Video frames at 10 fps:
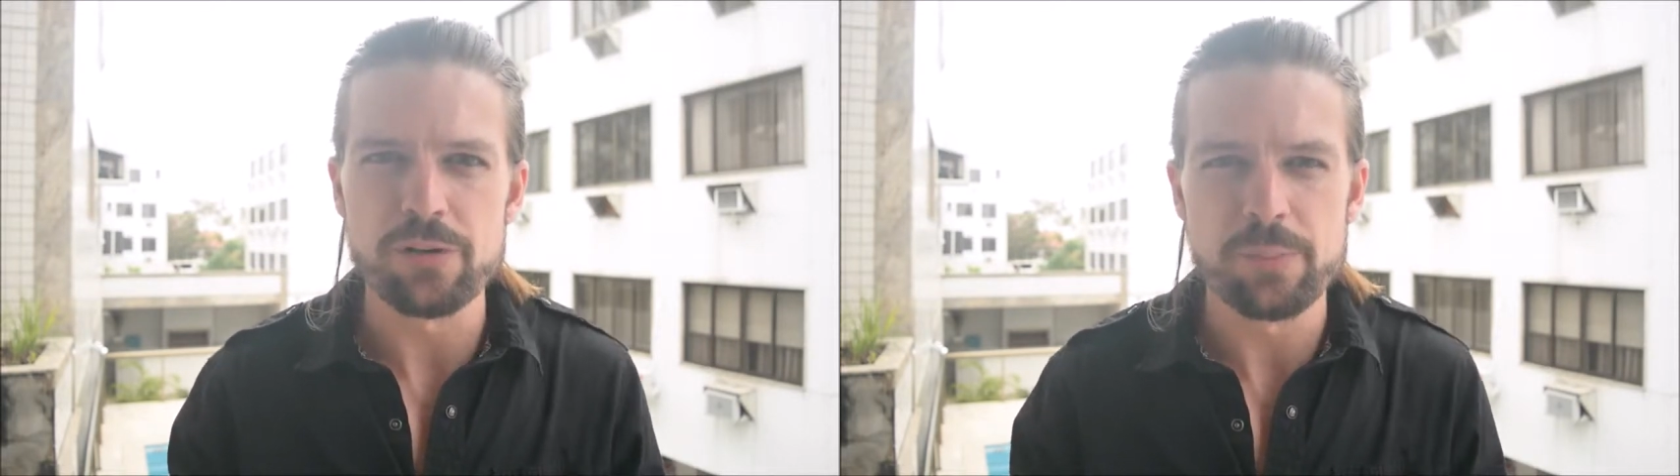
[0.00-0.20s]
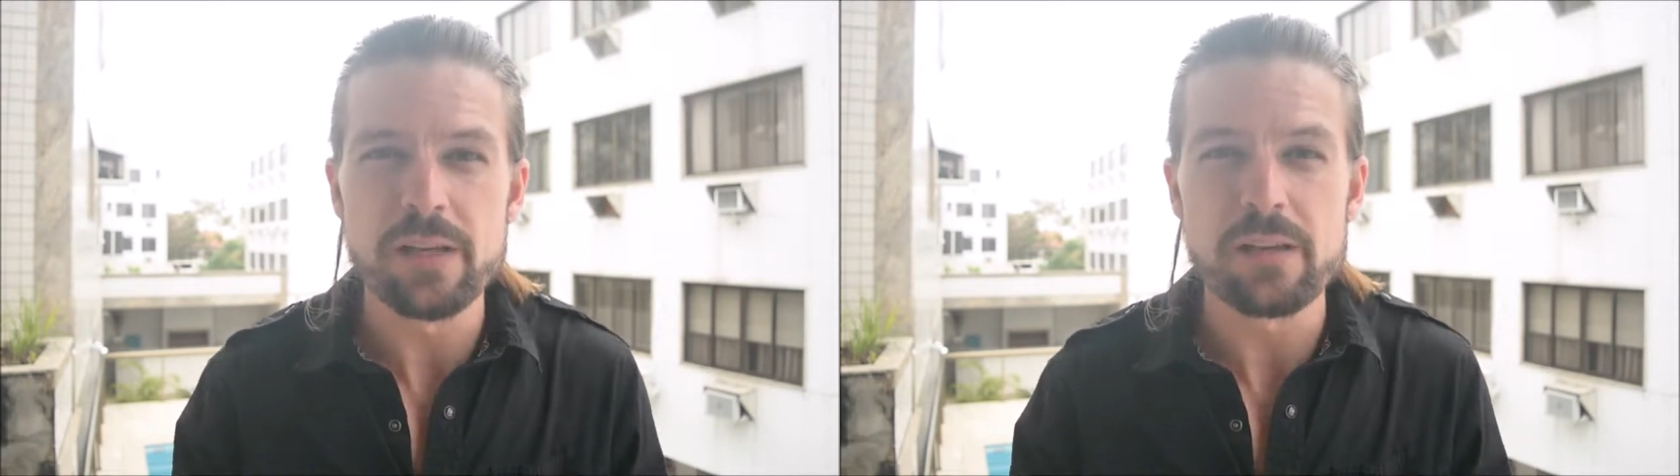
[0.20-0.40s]

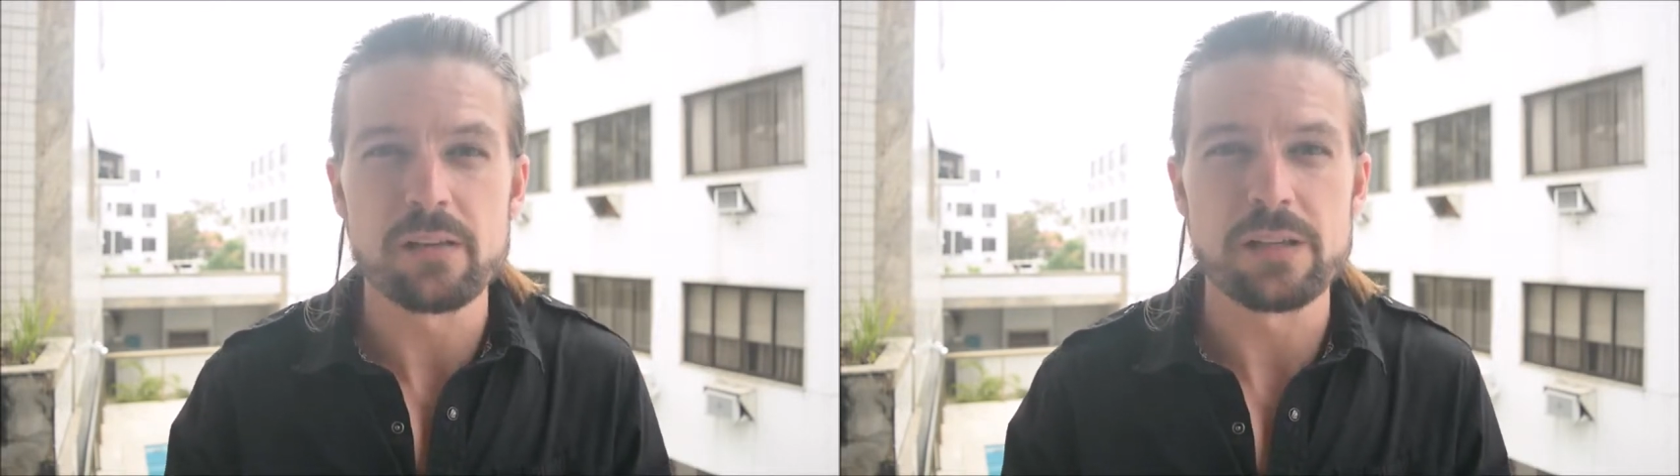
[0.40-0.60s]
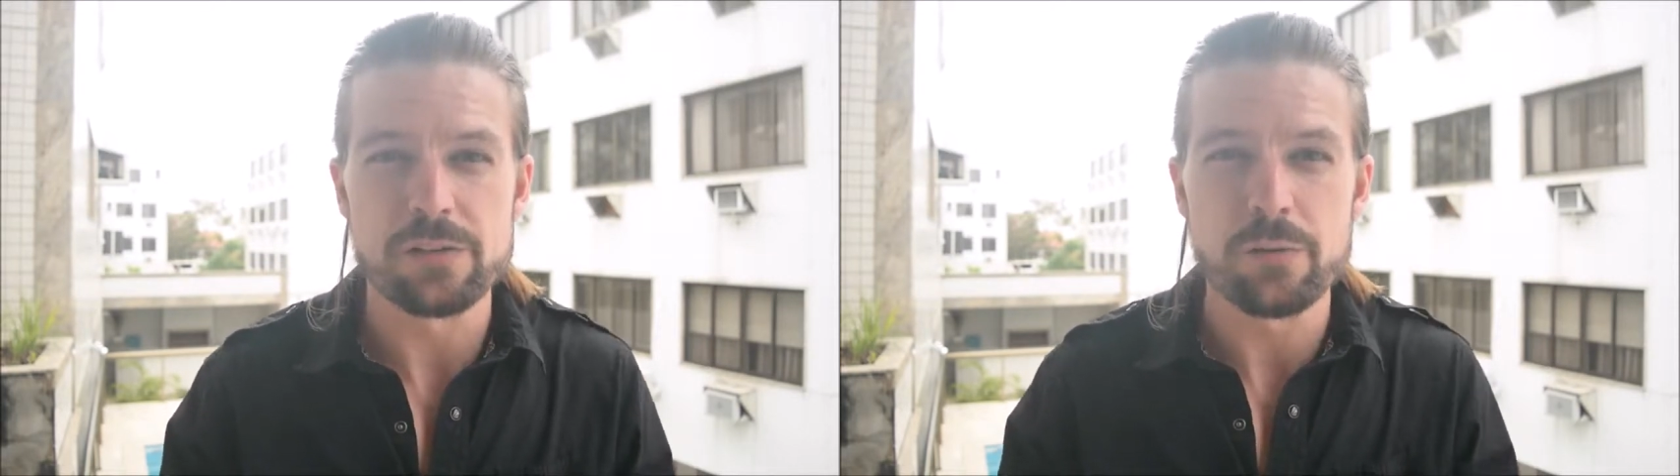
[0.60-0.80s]

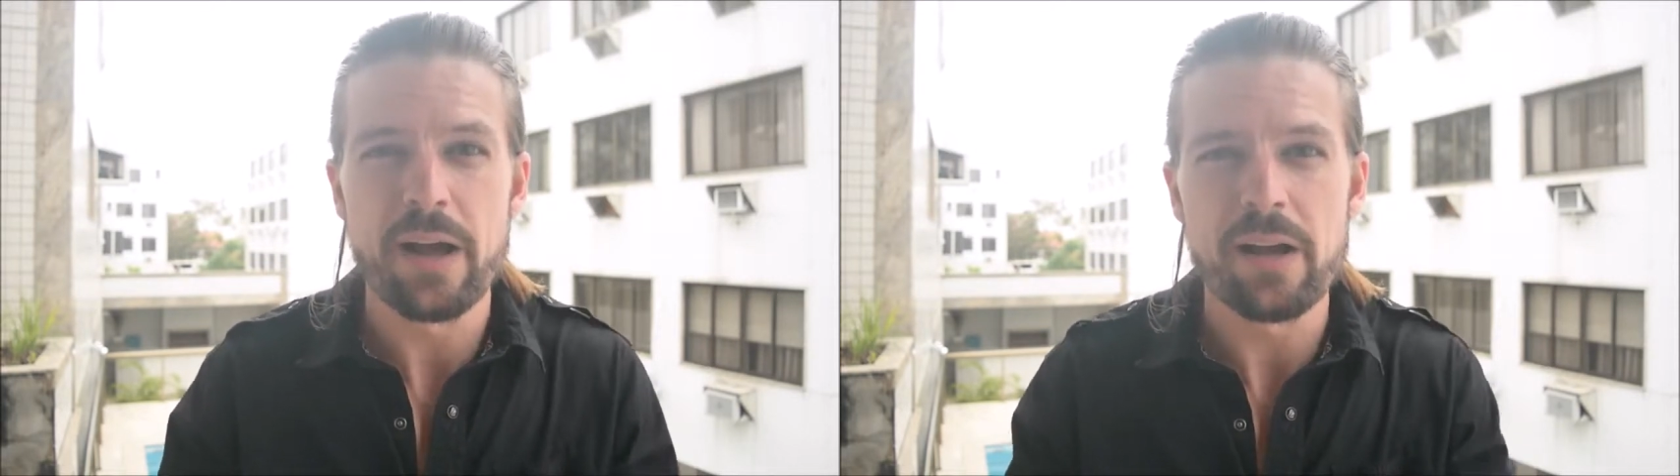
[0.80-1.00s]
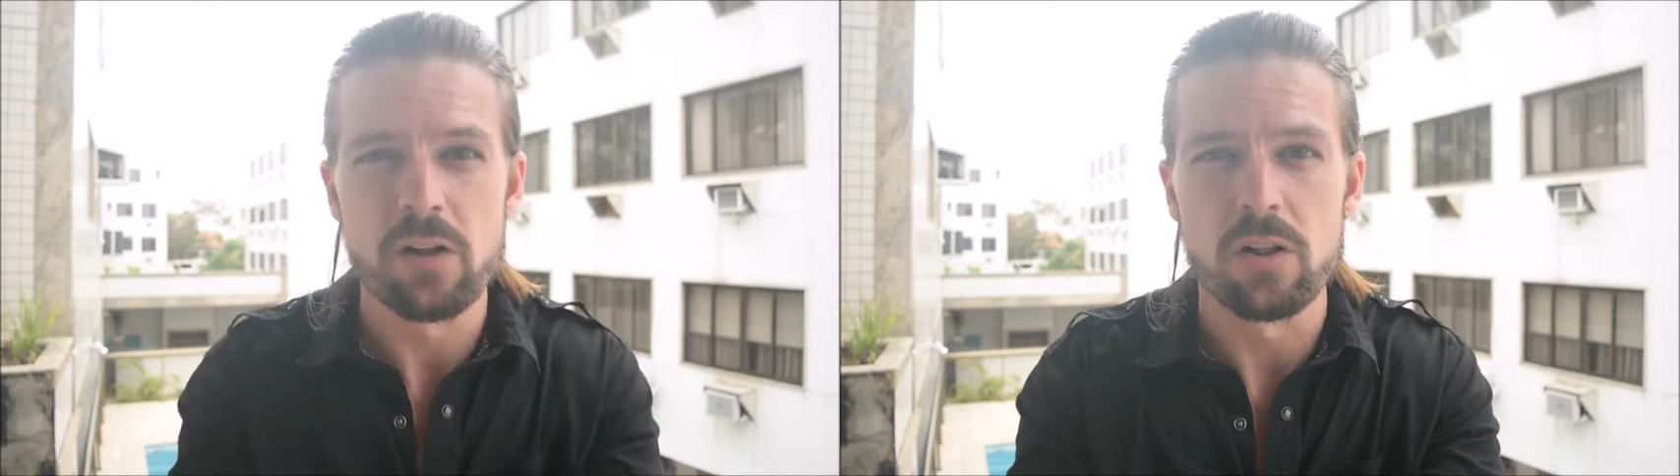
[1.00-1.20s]
immediately to
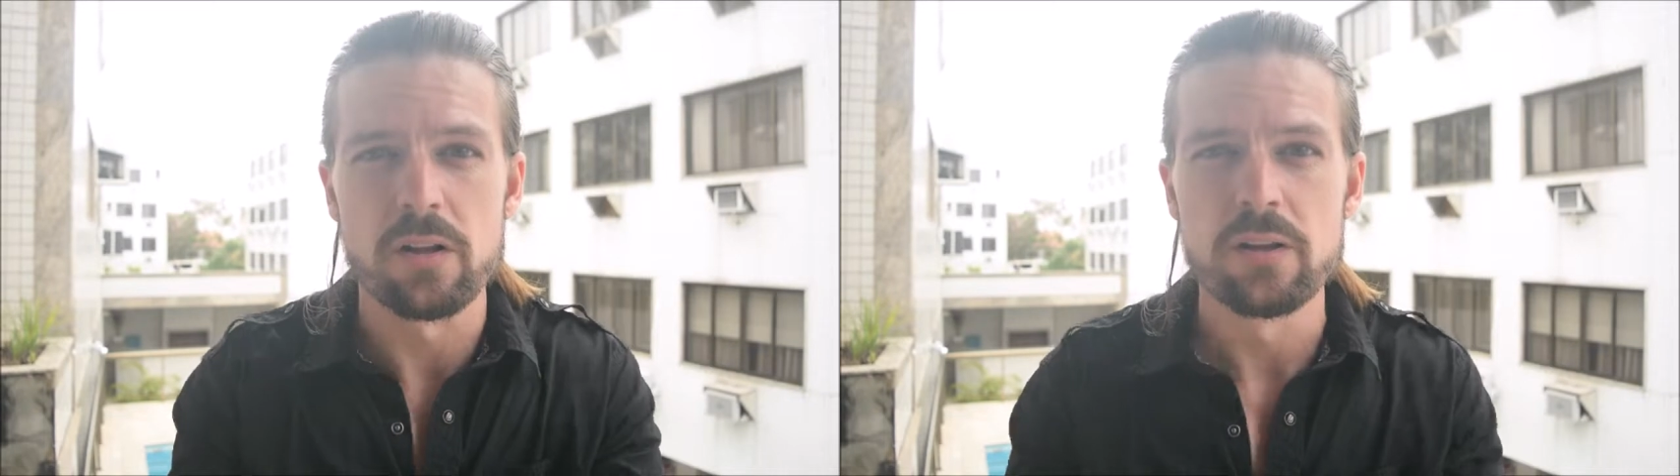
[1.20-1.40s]
hell